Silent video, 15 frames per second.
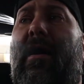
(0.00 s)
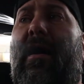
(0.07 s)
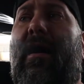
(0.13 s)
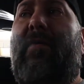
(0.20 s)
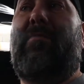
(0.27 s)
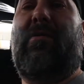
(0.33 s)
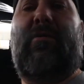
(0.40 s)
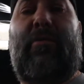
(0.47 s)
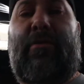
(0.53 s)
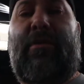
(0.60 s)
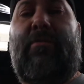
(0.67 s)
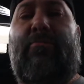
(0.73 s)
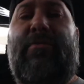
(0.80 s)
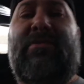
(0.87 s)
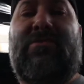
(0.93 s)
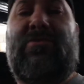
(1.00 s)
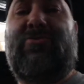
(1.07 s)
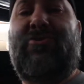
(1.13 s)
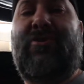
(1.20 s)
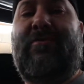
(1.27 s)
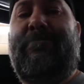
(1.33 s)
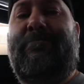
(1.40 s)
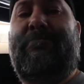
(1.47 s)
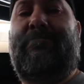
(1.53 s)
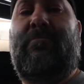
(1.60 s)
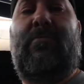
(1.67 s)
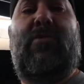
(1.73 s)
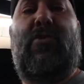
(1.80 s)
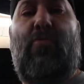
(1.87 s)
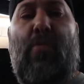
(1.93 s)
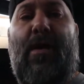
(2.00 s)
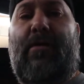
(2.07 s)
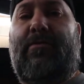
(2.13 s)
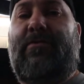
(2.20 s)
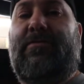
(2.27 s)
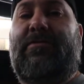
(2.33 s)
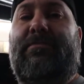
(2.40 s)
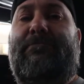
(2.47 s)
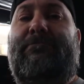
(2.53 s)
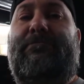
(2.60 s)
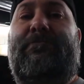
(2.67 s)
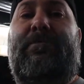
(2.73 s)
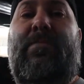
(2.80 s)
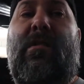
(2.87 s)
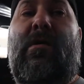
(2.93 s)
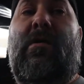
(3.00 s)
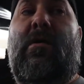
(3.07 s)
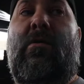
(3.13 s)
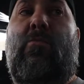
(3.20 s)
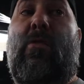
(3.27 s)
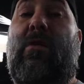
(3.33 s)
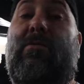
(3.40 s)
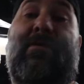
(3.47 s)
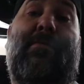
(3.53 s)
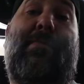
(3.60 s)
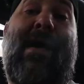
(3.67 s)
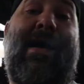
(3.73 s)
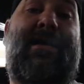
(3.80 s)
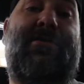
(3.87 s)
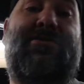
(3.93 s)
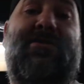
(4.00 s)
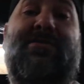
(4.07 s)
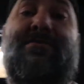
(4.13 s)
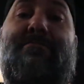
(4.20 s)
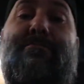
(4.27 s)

I've been looking, researching new welders, welding packages,